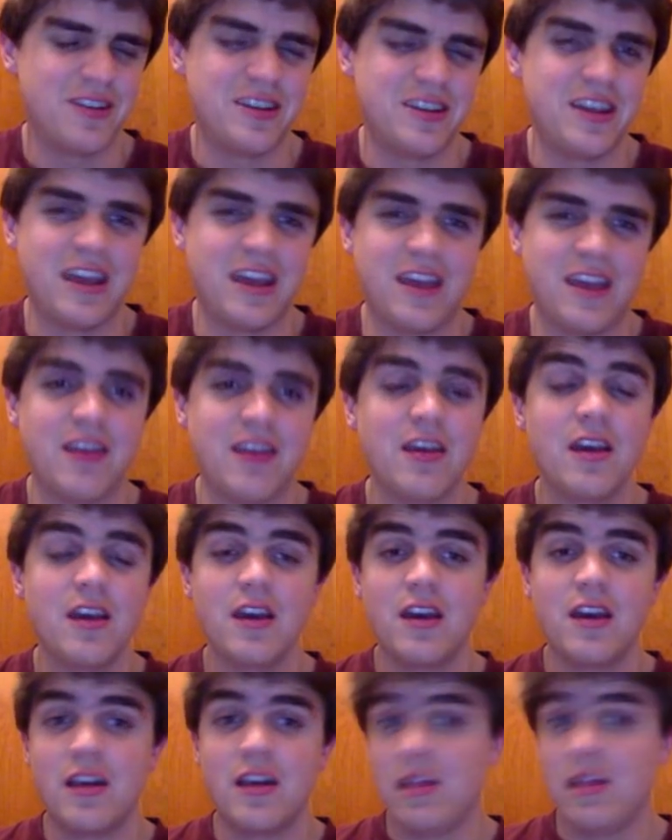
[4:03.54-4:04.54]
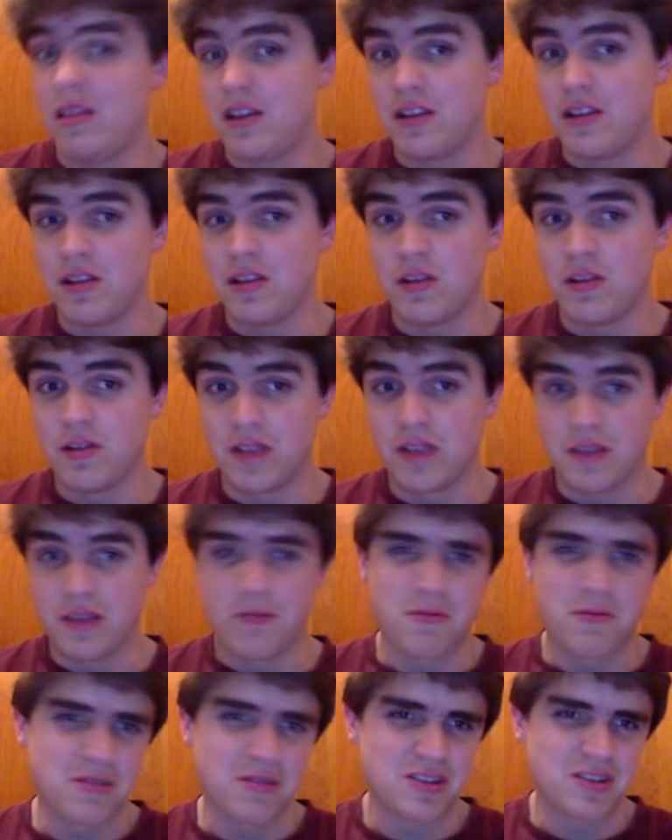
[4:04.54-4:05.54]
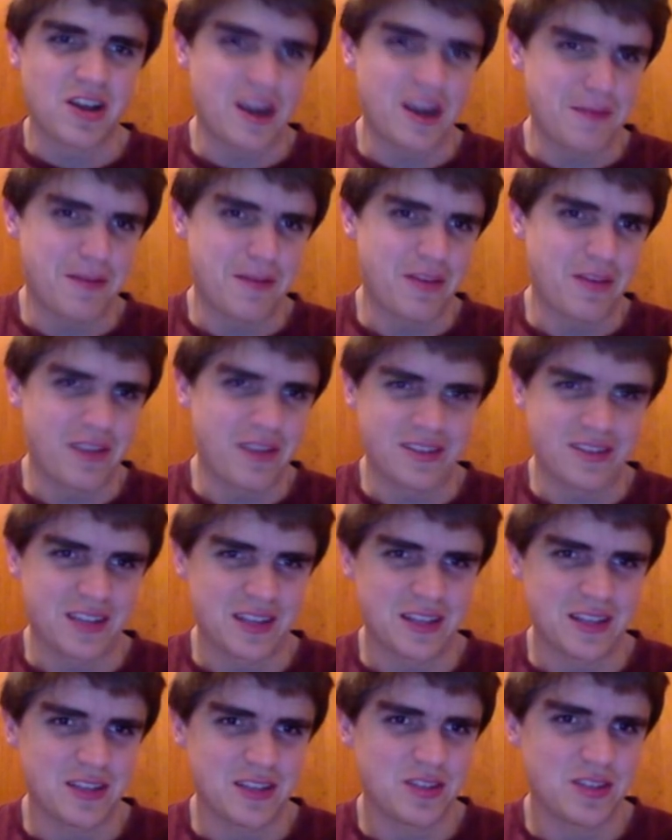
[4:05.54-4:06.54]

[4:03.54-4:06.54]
day, let alone, again, when we're talking about things like this.